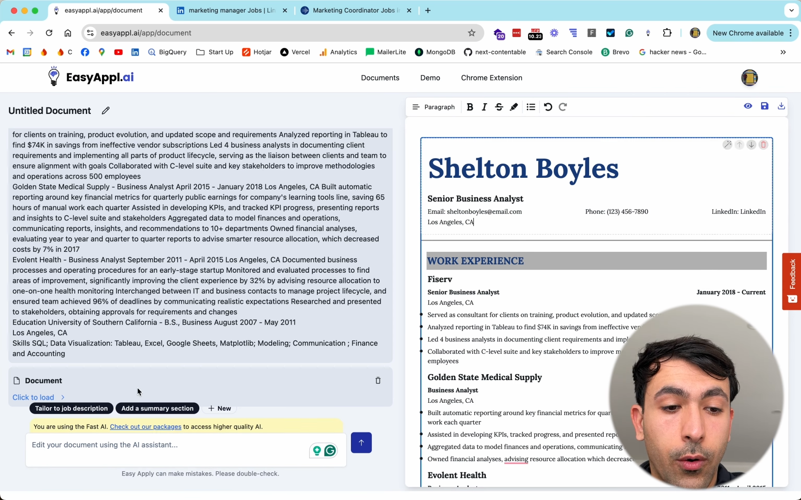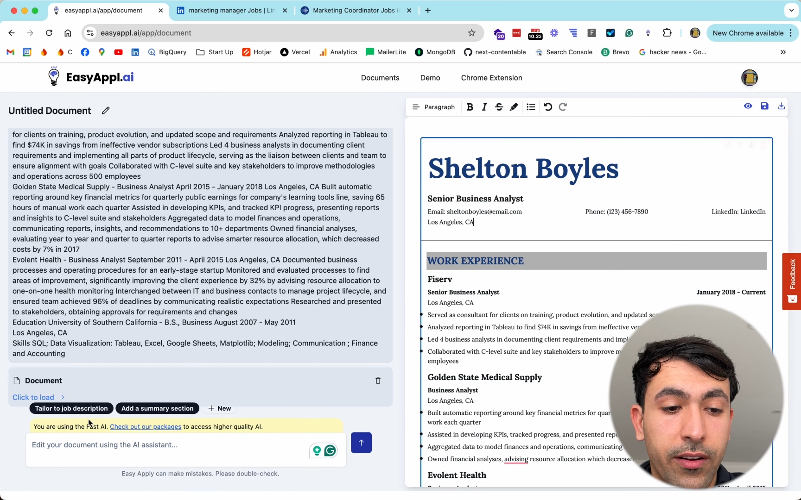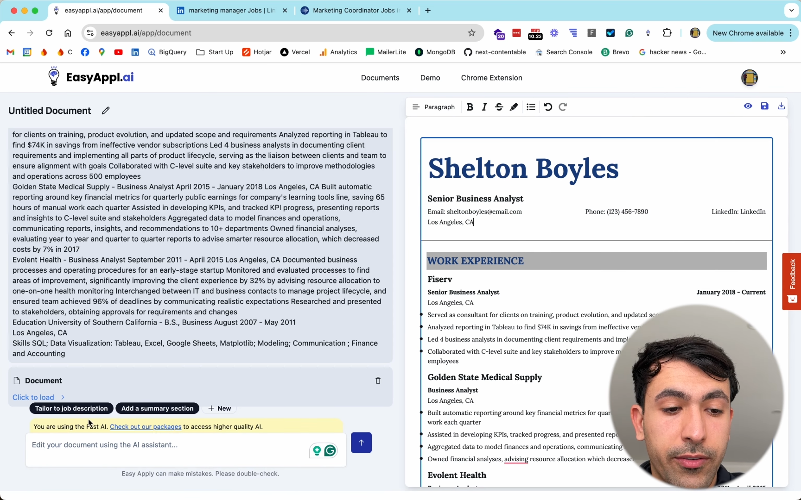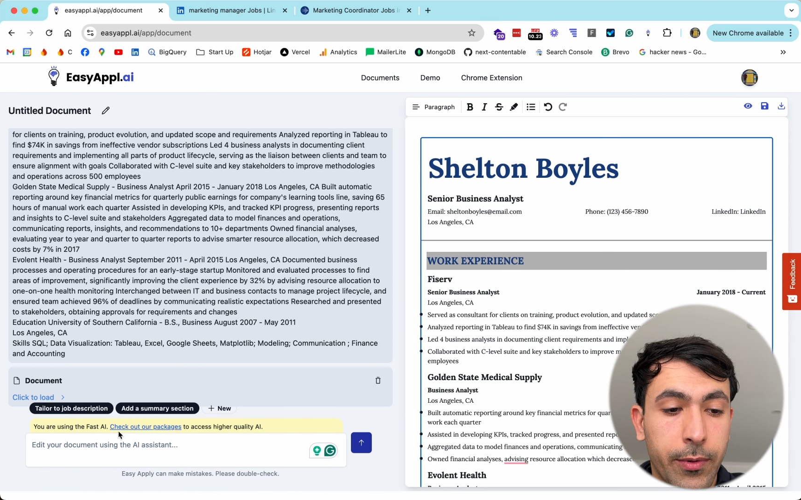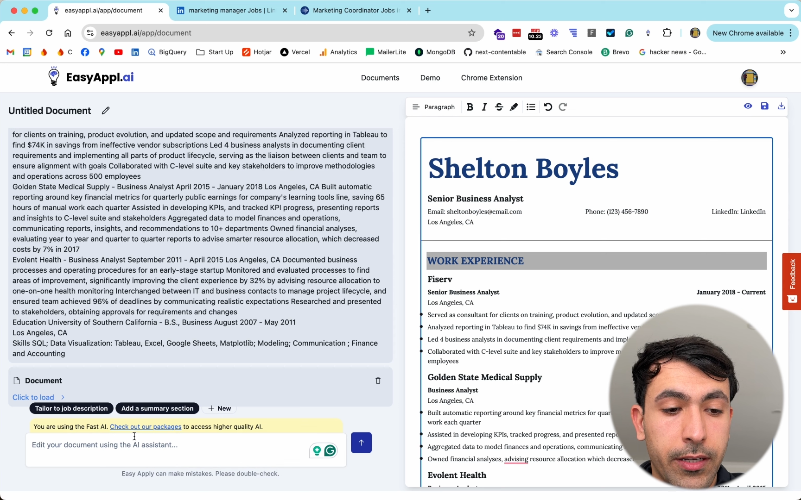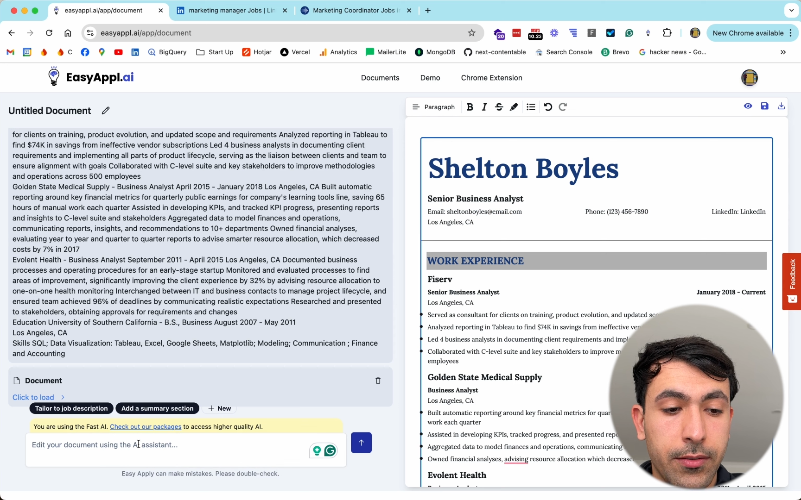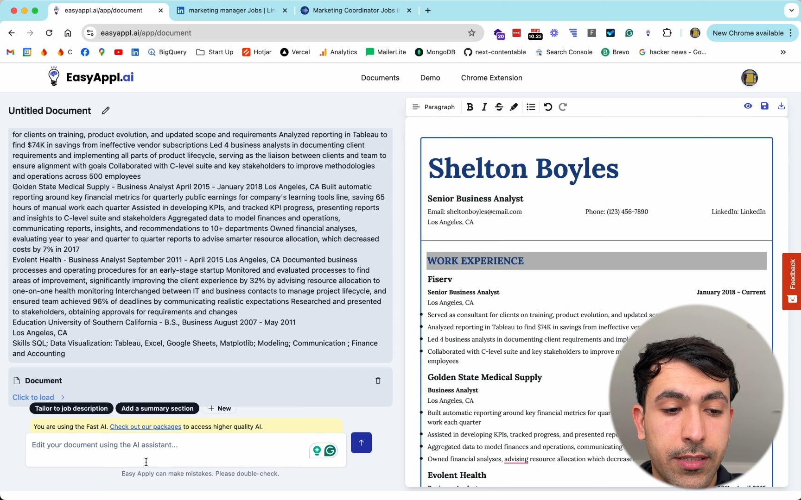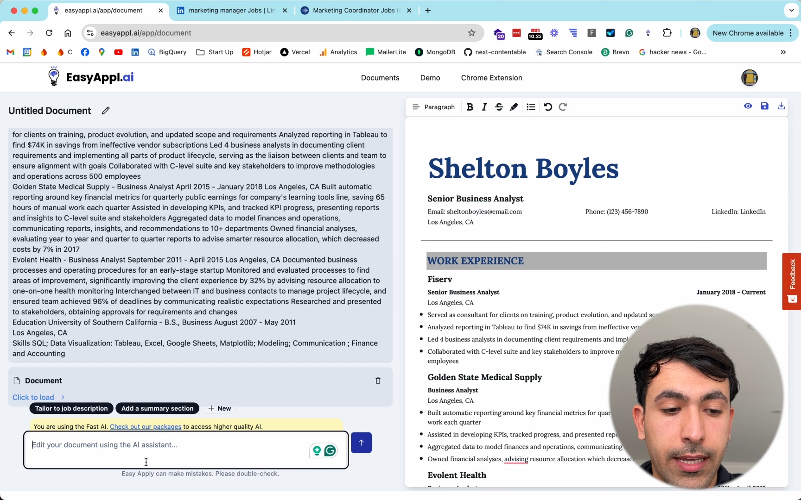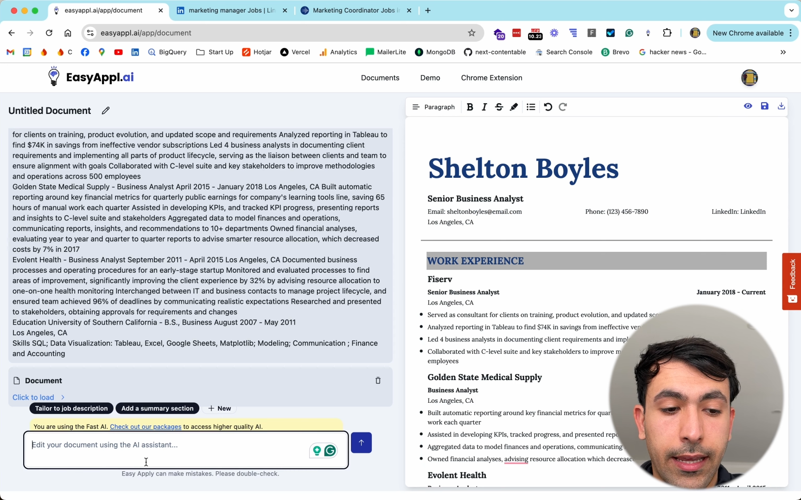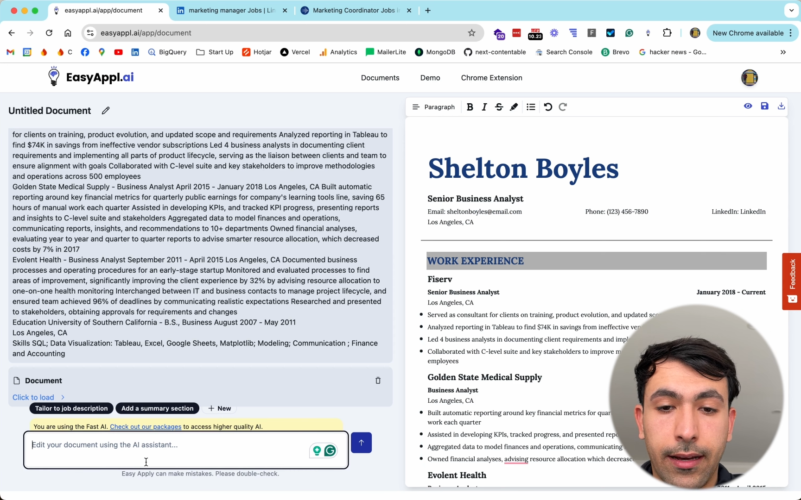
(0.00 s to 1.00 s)
or if you want to use
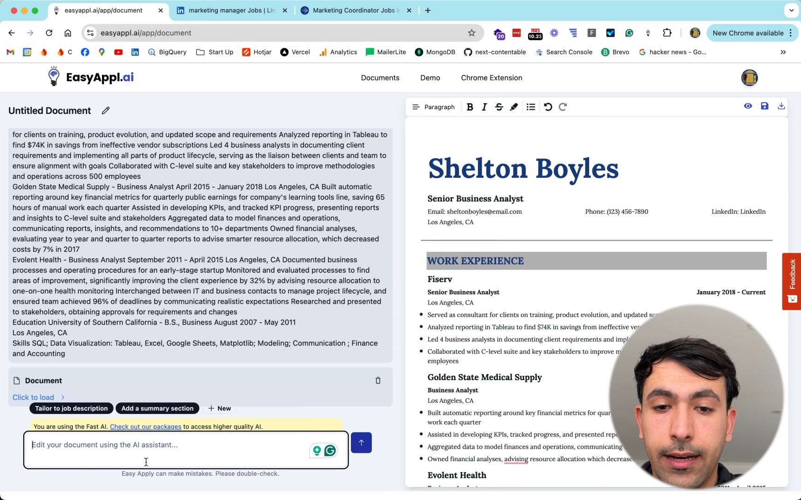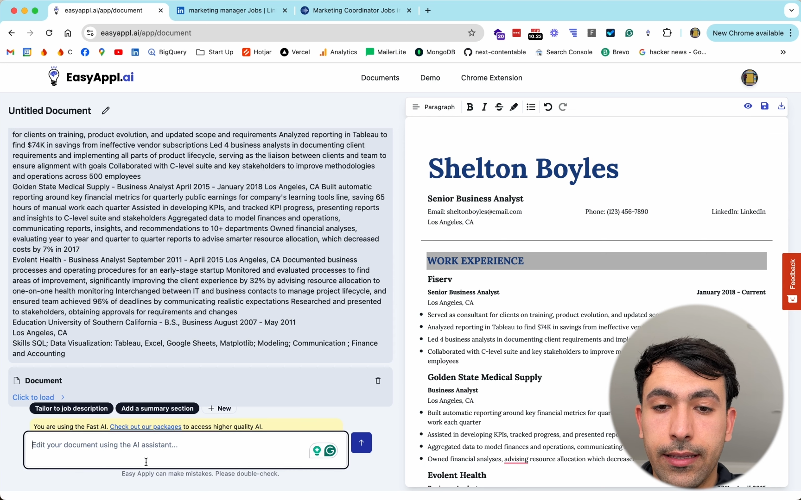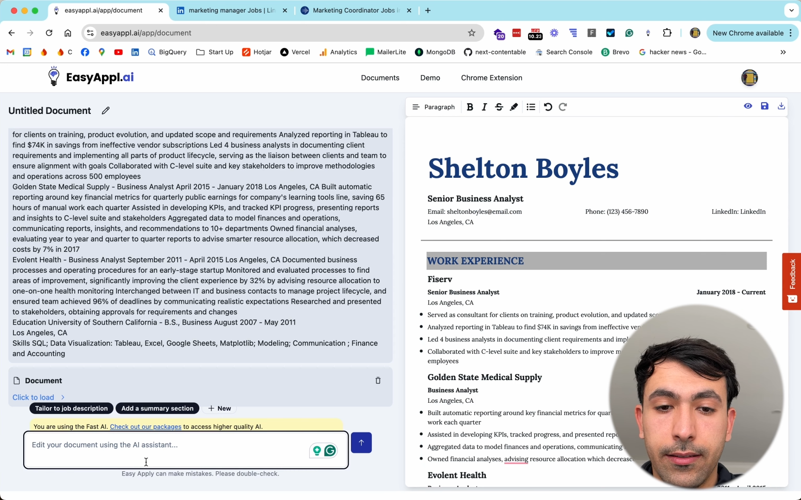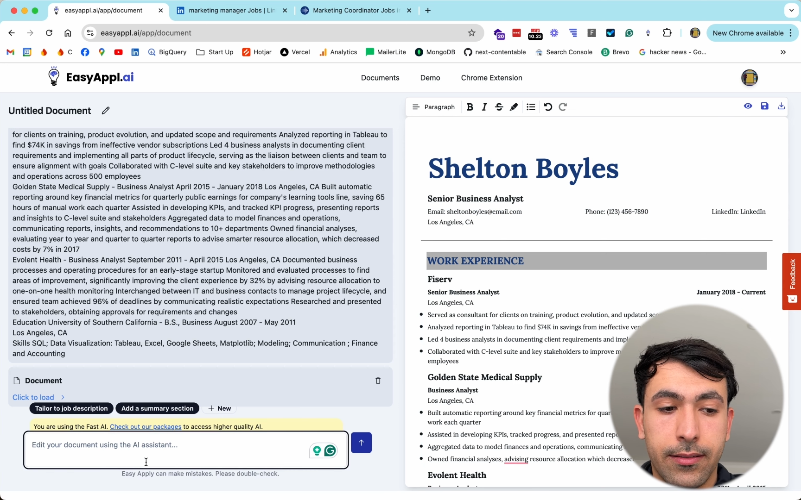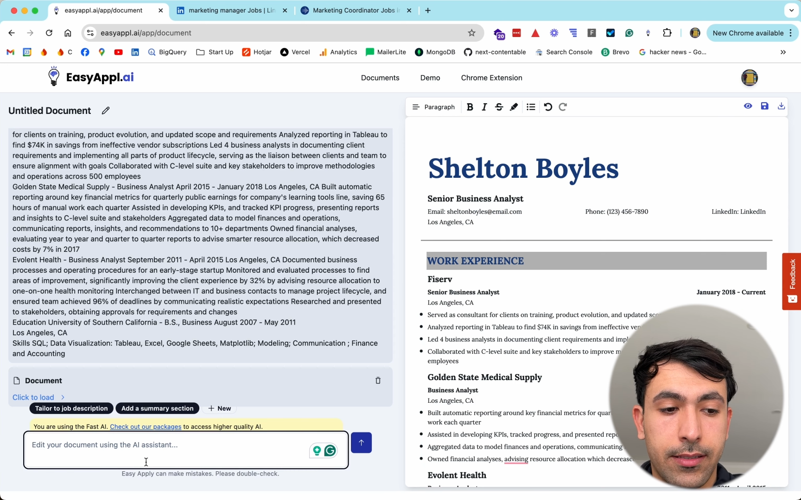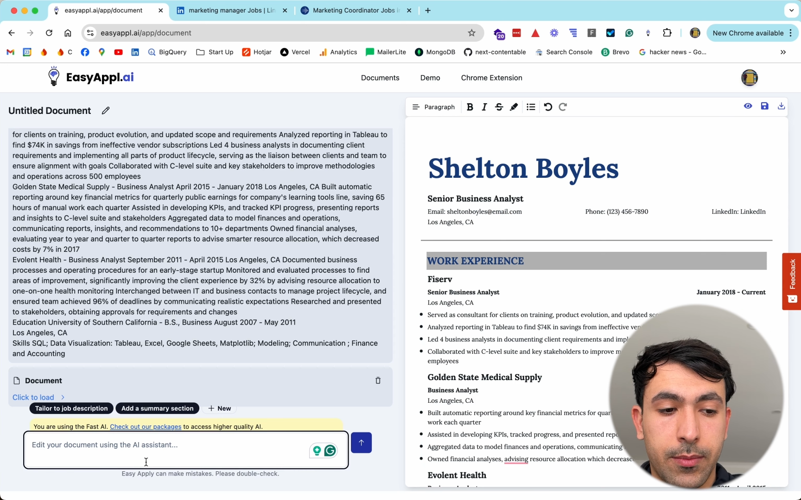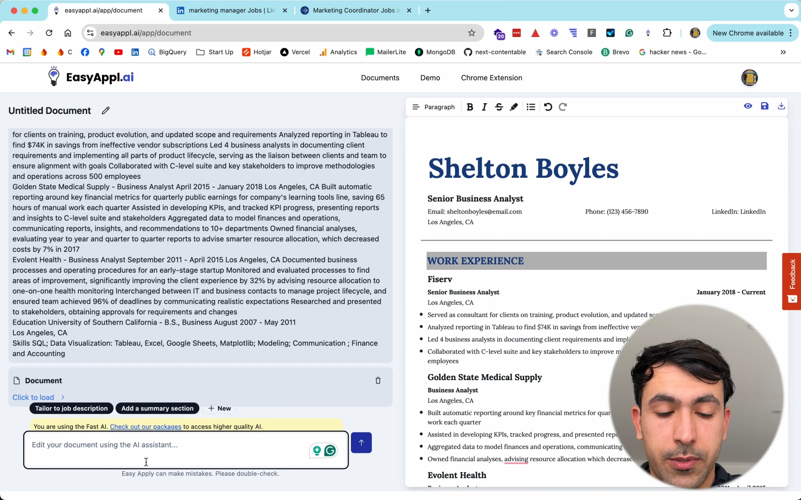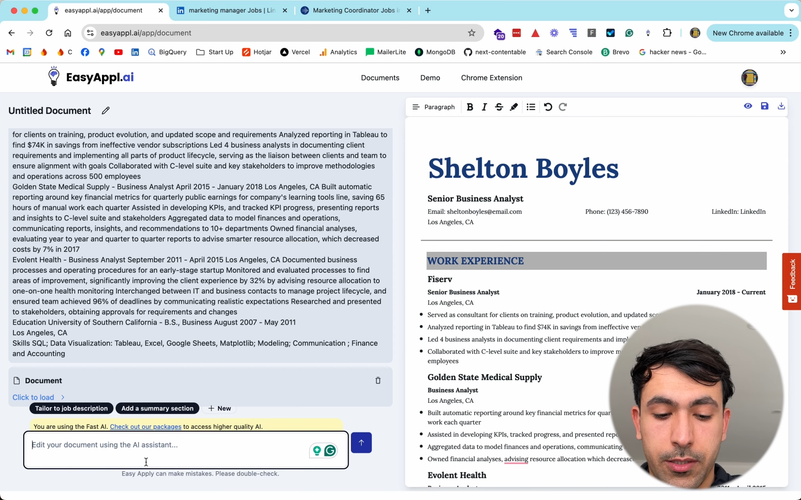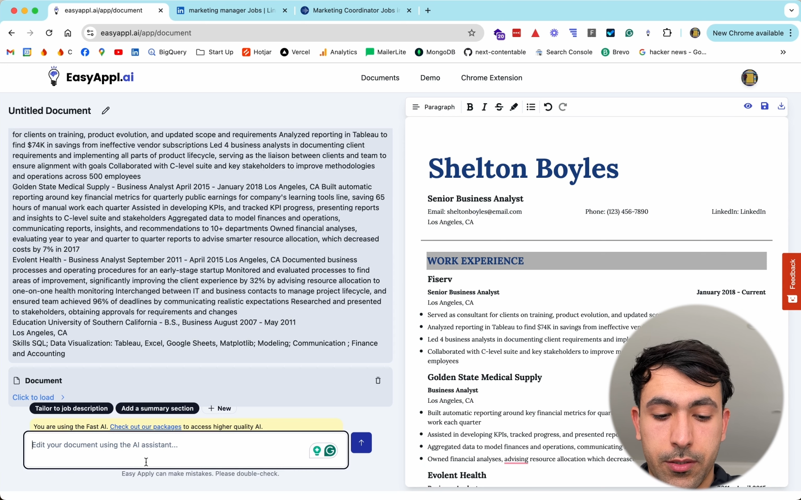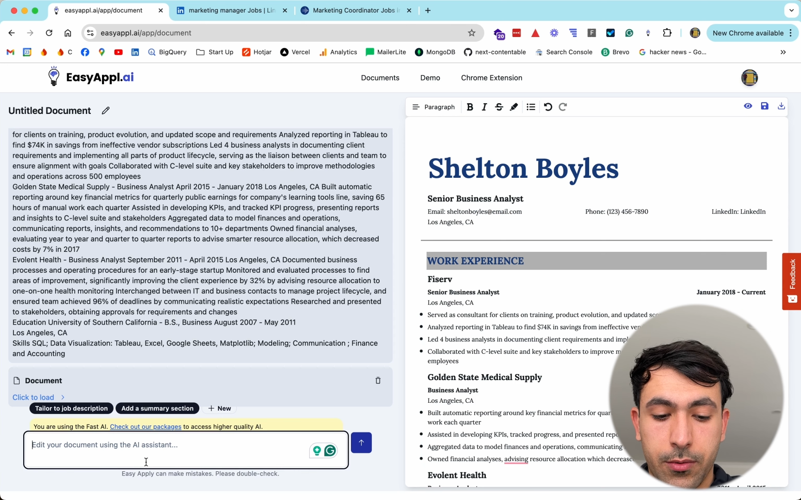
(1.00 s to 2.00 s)
the AI, you can
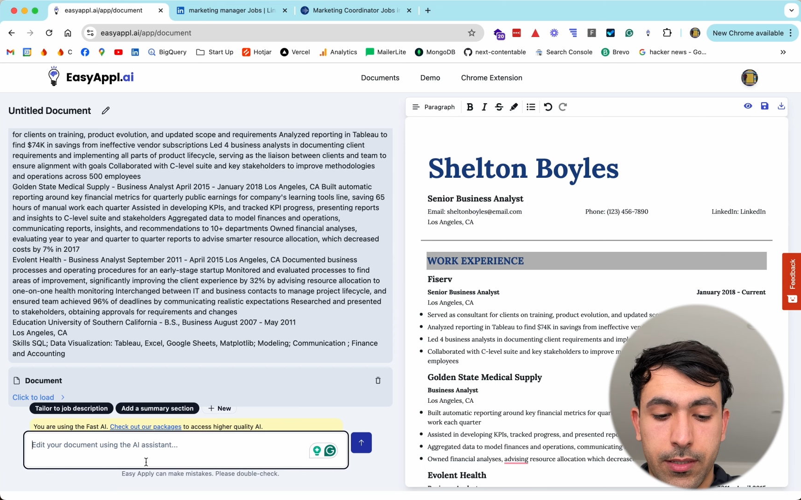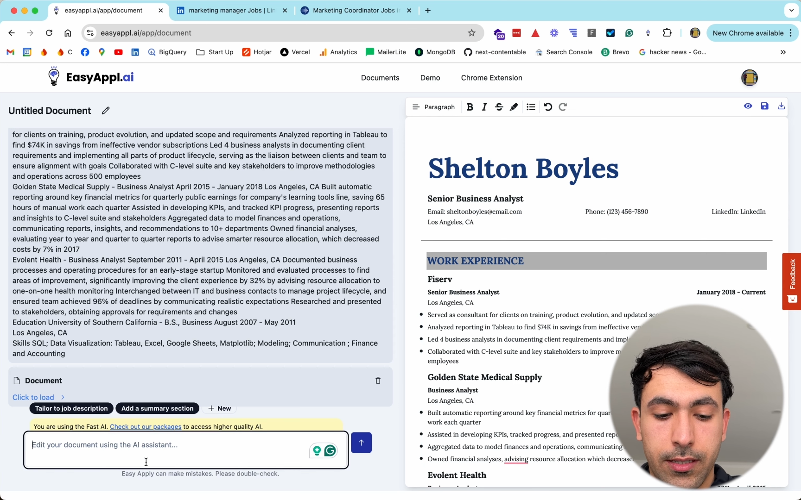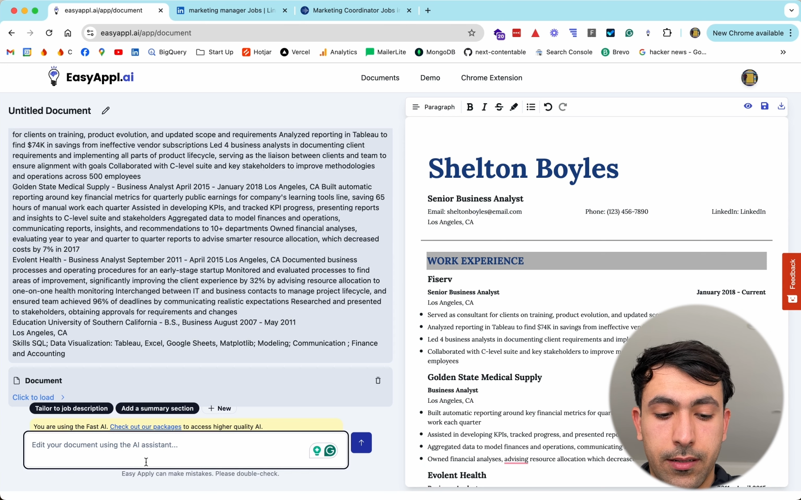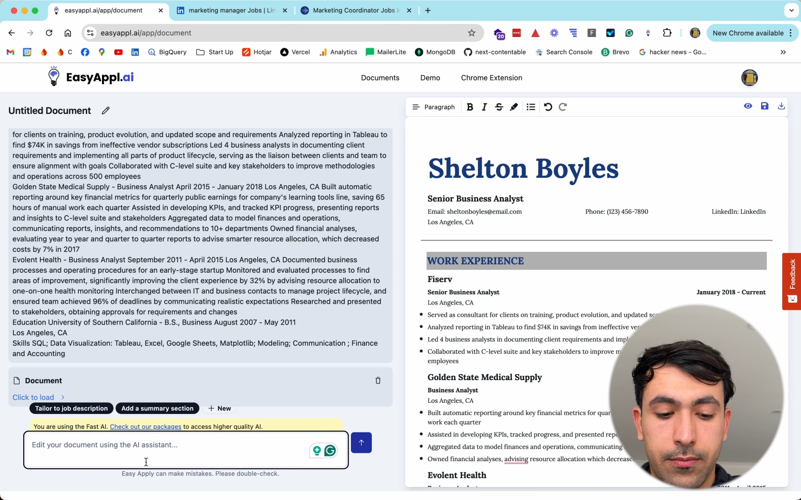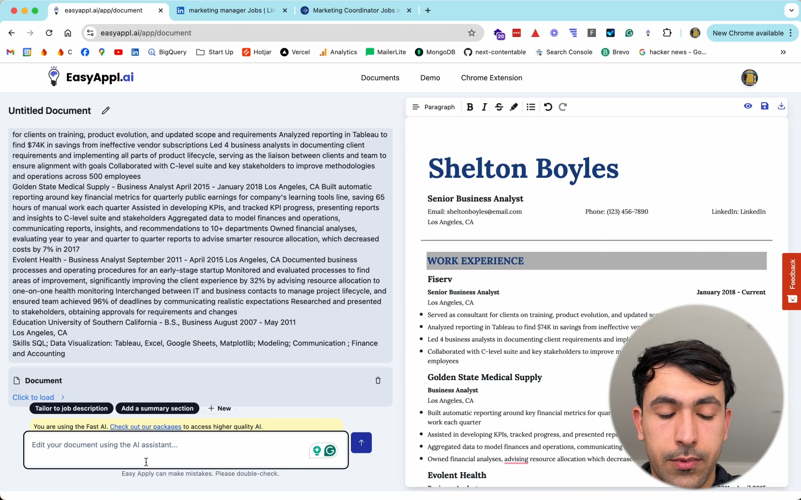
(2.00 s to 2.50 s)
simply just do it here.